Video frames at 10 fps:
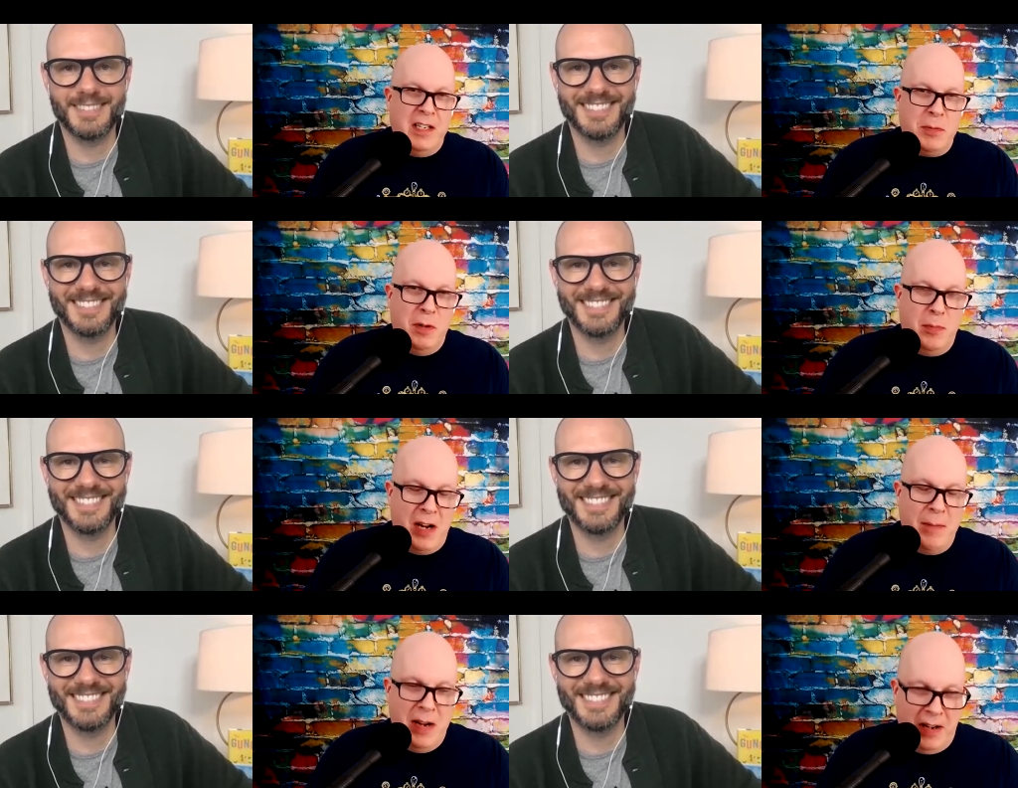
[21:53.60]
Speaker 1: because we're
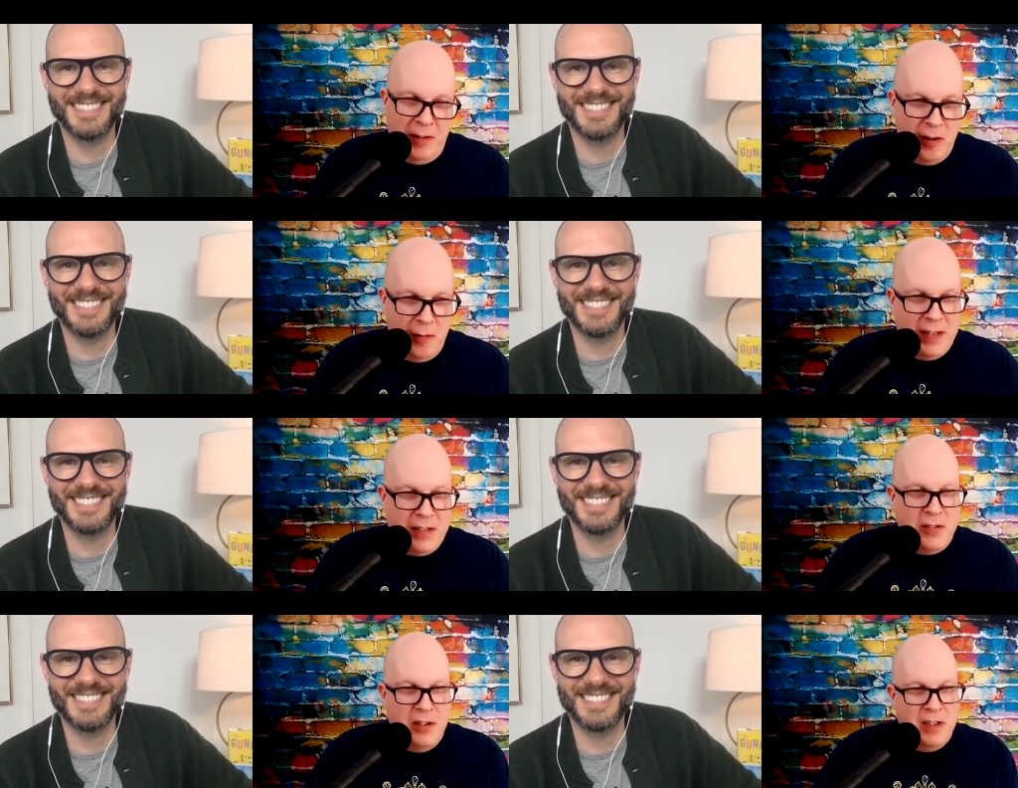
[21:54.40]
primarily
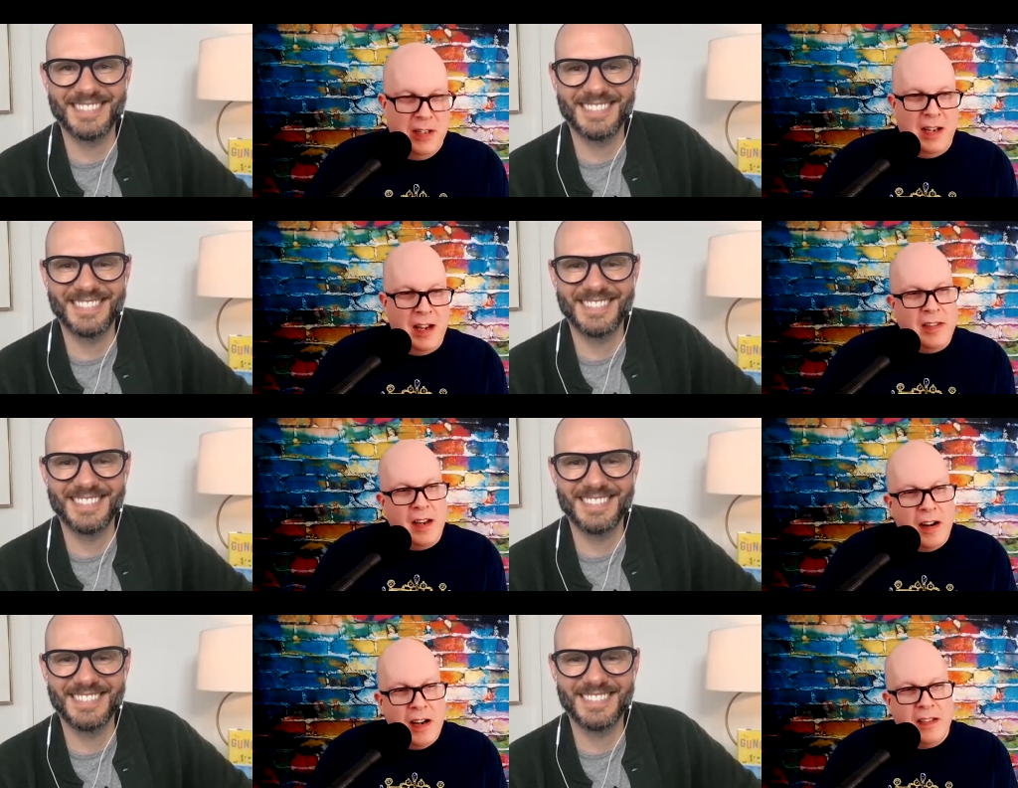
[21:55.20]
romance driven and
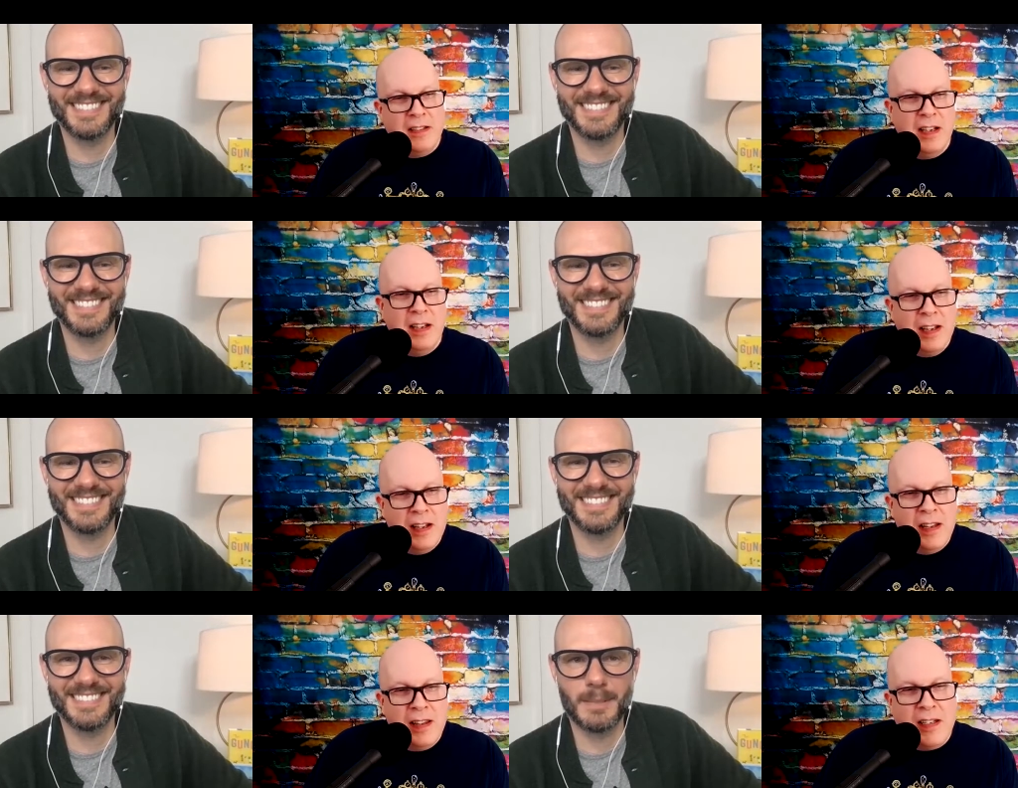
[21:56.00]
there is
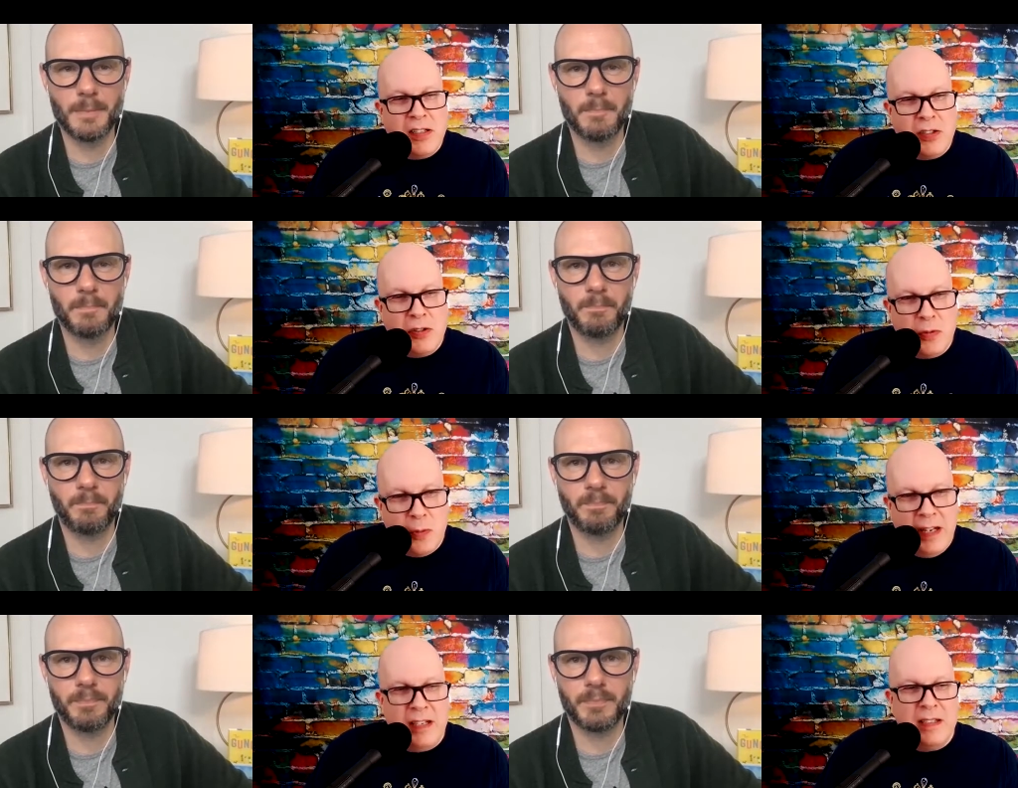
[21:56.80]
the
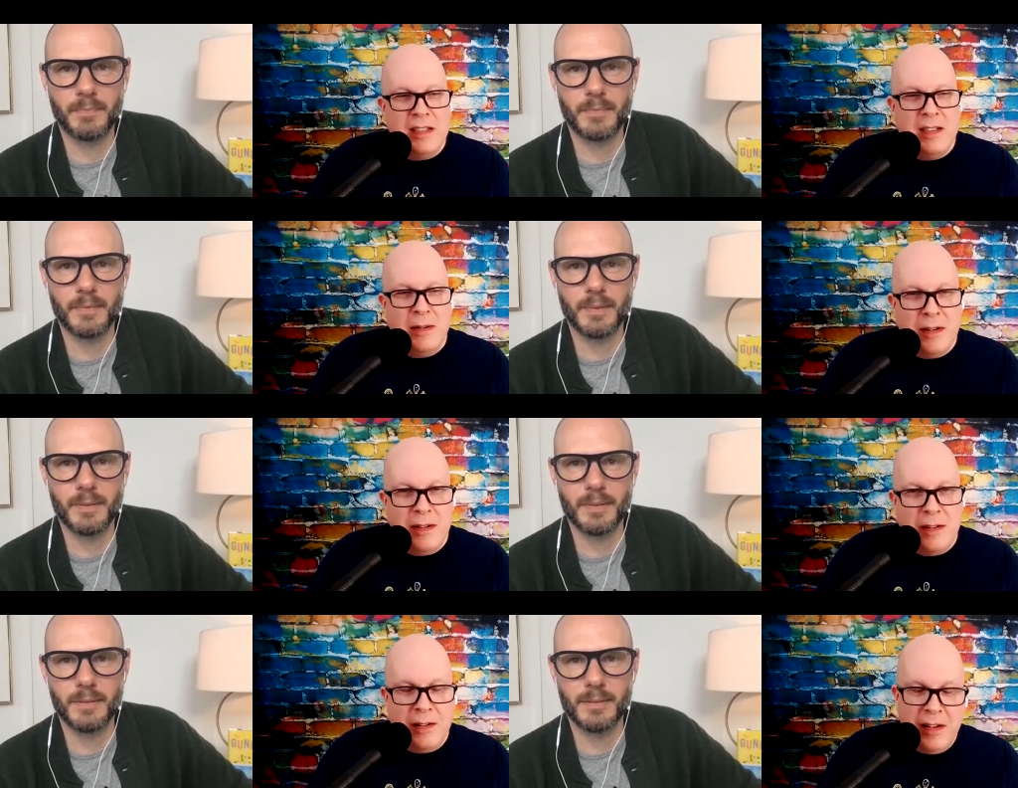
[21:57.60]
sweetest
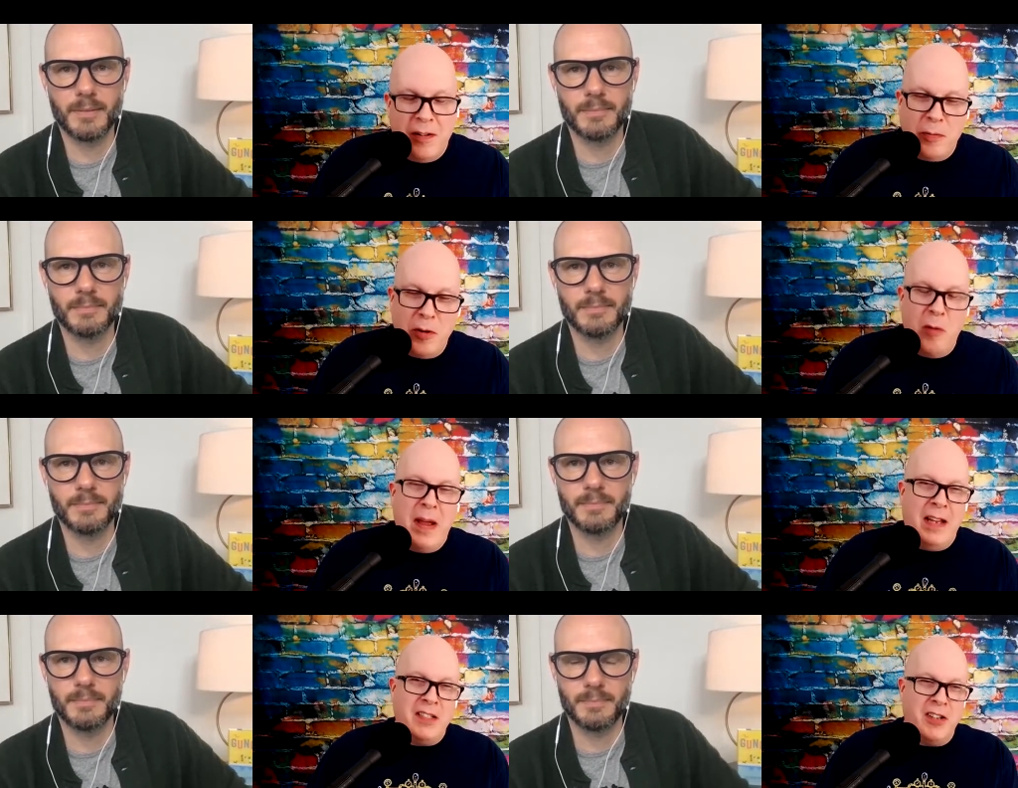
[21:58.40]
little
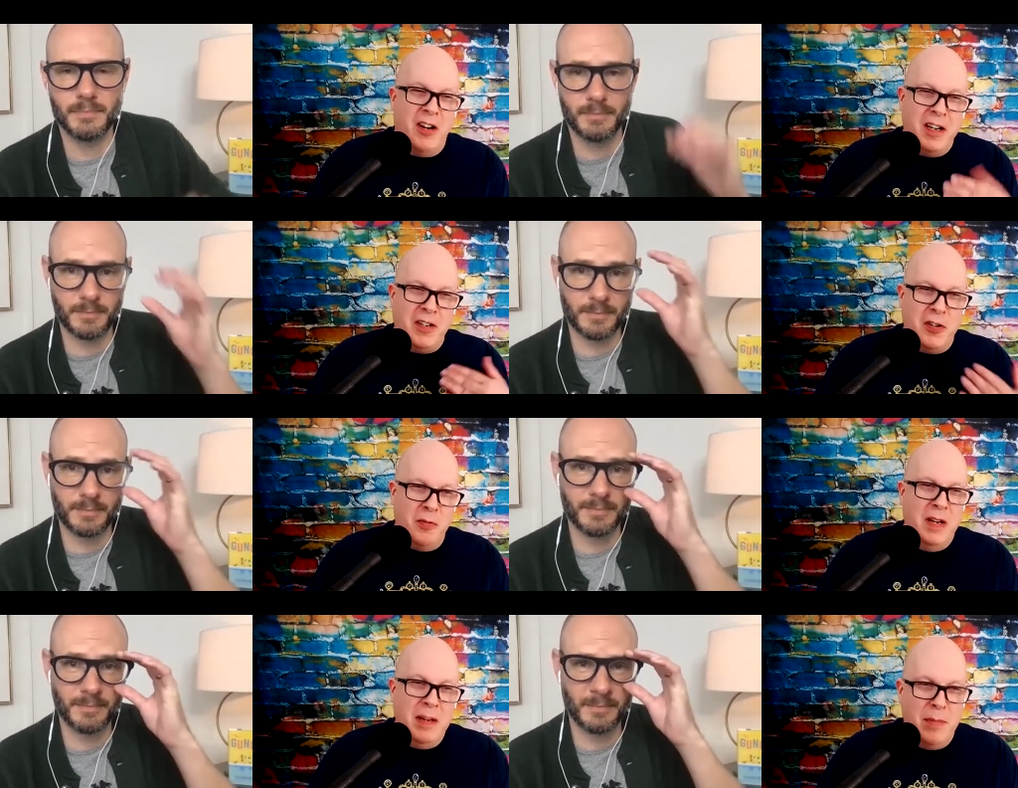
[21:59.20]
romance starting to
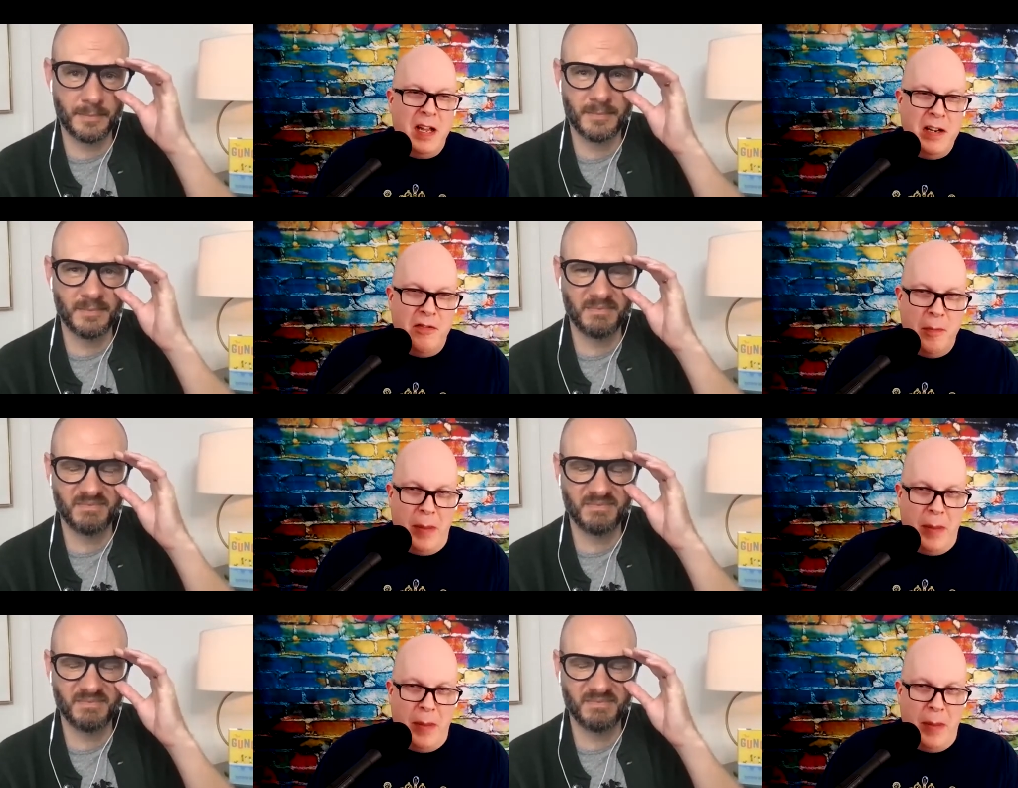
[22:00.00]
rebud for